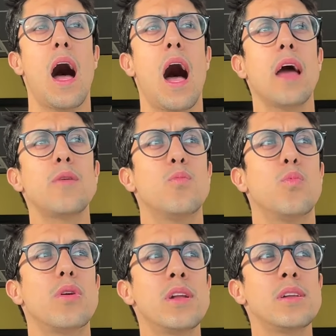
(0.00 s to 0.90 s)
I
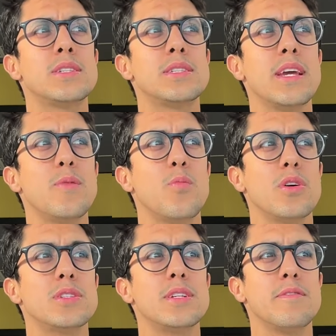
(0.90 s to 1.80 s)
wouldn't say it
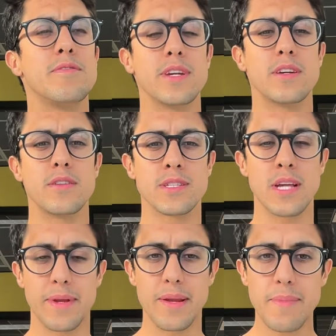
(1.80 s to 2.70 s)
wasn't vigorous. I
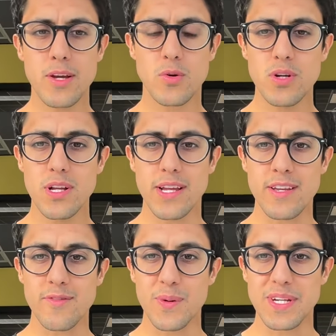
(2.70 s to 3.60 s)
mean, in my Google
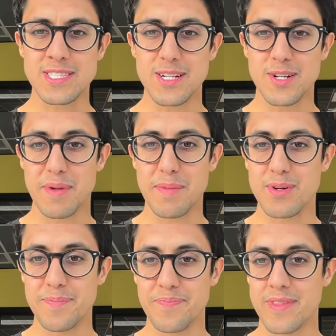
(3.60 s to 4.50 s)
interview, I still remember
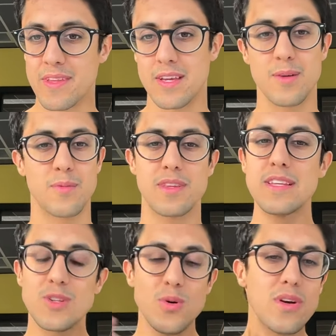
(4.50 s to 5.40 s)
um, these
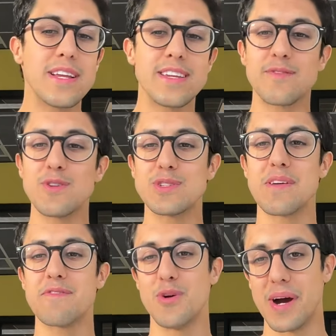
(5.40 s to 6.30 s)
Google interviews, you
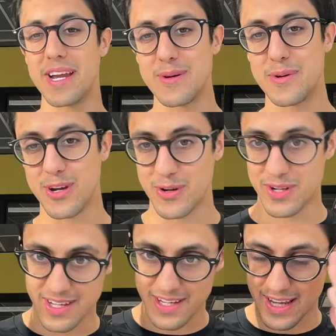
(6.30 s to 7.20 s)
have no idea what you're
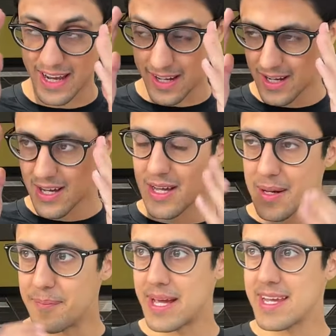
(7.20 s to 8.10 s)
going to get.
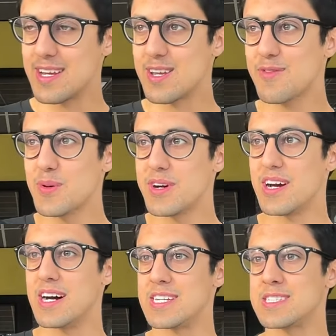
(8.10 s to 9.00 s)
My interviewer
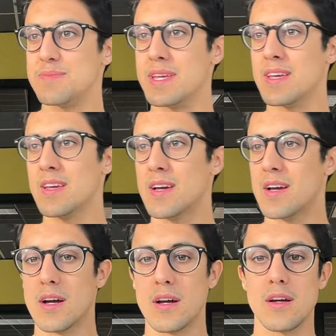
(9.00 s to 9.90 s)
asked me,
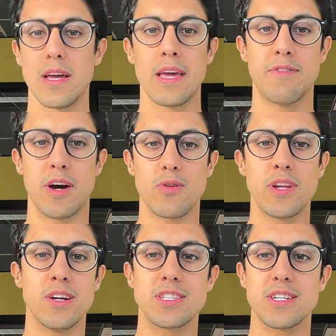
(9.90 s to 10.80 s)
Hey, Varun,
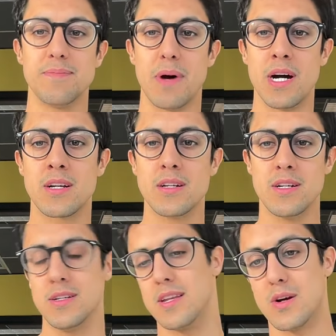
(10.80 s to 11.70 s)
here's a
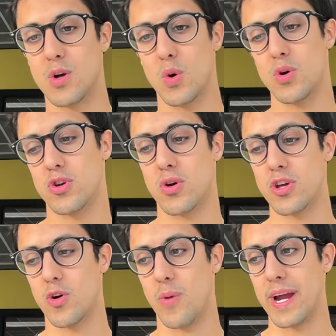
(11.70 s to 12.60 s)
marker. Now go draw
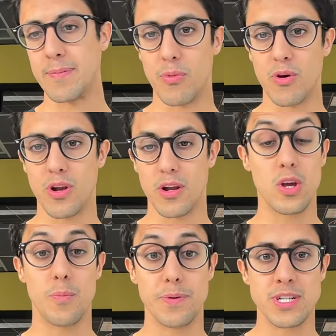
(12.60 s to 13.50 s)
your whiteboard,
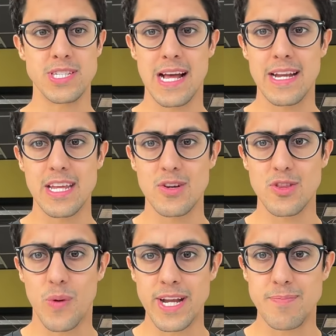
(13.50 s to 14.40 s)
your personality on
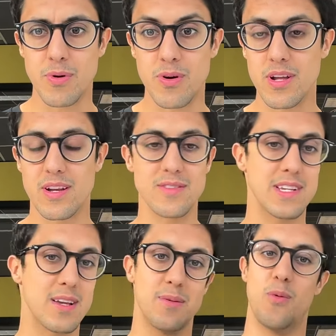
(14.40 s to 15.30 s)
the whiteboard. I was
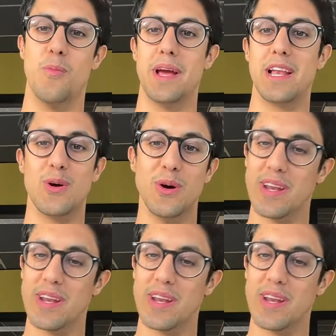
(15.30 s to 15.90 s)
like, Oh my Lord.